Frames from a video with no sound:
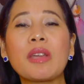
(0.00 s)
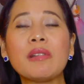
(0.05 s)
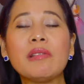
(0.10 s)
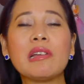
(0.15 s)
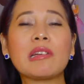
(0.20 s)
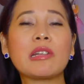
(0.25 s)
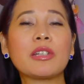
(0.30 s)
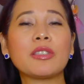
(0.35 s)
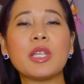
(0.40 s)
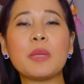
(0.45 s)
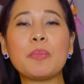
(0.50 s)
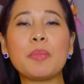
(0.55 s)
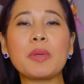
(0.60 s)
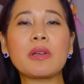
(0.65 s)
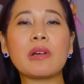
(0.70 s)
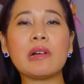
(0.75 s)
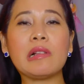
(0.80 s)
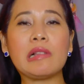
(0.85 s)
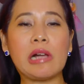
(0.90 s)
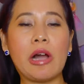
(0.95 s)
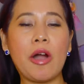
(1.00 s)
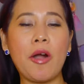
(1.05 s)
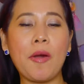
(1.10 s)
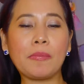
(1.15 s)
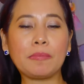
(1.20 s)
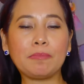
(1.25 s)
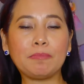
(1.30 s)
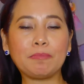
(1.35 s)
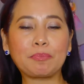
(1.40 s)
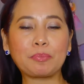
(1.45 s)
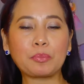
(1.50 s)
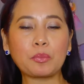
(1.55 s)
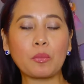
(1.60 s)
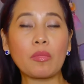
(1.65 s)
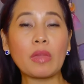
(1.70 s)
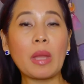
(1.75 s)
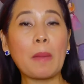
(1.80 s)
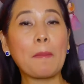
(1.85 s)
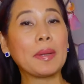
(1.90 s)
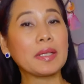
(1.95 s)
Like a typical
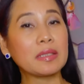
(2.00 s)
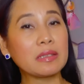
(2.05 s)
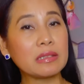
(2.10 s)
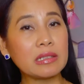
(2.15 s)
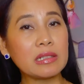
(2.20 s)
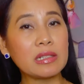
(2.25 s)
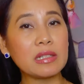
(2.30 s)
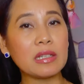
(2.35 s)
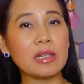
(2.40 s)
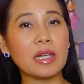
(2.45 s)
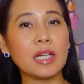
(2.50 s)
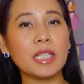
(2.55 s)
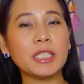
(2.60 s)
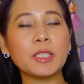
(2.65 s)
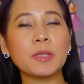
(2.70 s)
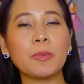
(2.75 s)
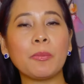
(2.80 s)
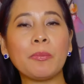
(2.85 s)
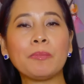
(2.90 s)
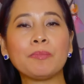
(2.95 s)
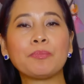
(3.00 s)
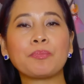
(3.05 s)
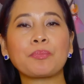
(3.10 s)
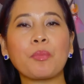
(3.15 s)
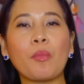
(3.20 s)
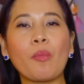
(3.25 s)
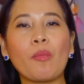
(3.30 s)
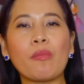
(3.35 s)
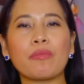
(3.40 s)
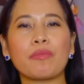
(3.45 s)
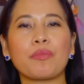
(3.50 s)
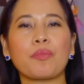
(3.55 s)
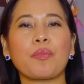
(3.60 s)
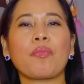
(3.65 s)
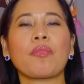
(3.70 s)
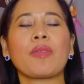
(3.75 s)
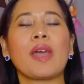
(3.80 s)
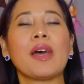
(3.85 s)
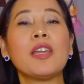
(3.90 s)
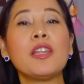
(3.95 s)
Pastillas.
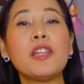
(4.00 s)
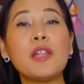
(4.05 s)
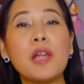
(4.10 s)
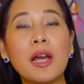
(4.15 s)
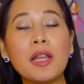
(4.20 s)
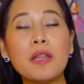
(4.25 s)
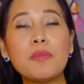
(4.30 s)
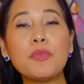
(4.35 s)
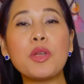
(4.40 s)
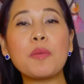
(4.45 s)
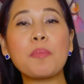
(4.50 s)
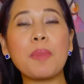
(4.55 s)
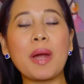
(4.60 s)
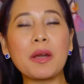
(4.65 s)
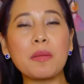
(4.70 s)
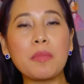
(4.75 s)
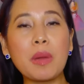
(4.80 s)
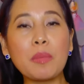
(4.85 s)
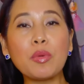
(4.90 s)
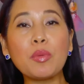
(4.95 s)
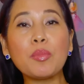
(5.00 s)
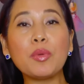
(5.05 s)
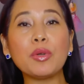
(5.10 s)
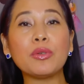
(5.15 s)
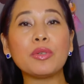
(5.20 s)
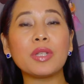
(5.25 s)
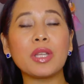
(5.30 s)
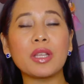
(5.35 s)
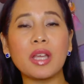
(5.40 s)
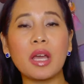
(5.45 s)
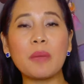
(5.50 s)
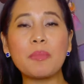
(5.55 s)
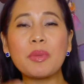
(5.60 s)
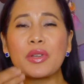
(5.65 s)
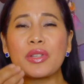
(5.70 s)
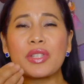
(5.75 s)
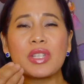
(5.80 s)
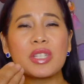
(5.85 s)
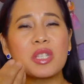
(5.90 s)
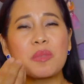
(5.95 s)
Alam mo yung parang mabubulunan ka
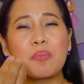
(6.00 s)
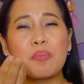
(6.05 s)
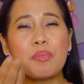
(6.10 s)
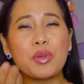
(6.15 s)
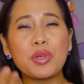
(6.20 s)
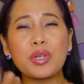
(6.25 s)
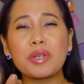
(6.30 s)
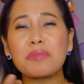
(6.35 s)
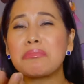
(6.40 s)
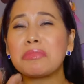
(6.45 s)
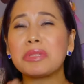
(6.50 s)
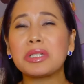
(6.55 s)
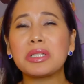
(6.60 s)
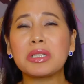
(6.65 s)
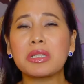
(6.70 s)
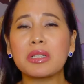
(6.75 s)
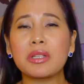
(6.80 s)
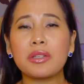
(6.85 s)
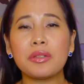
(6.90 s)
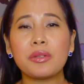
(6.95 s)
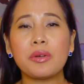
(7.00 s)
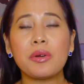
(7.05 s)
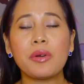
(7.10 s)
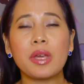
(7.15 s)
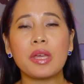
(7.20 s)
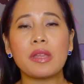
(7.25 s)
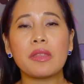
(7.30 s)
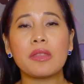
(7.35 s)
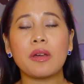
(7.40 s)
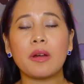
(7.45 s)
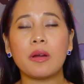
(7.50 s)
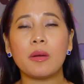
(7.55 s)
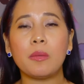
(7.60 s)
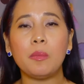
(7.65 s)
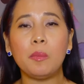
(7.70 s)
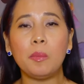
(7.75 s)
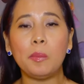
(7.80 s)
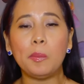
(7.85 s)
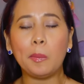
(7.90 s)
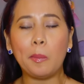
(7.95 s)
because it's pure milk, you know? And
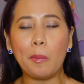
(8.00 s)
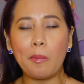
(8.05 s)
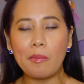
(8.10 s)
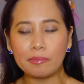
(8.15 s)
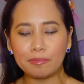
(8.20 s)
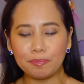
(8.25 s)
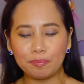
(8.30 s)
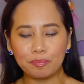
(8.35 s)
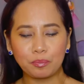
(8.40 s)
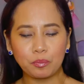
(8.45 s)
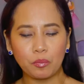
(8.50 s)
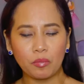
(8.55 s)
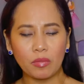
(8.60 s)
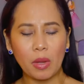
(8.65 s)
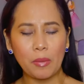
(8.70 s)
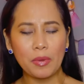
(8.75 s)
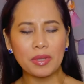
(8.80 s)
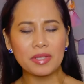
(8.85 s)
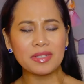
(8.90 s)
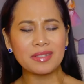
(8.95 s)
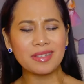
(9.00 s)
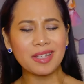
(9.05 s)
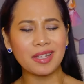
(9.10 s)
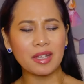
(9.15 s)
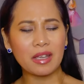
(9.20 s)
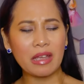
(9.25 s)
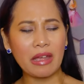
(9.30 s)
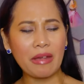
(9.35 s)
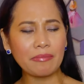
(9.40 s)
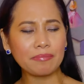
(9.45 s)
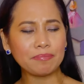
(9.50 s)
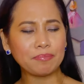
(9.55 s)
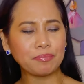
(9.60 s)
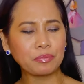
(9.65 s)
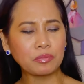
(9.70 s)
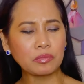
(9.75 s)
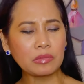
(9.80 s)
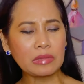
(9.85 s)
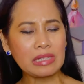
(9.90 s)
is that again?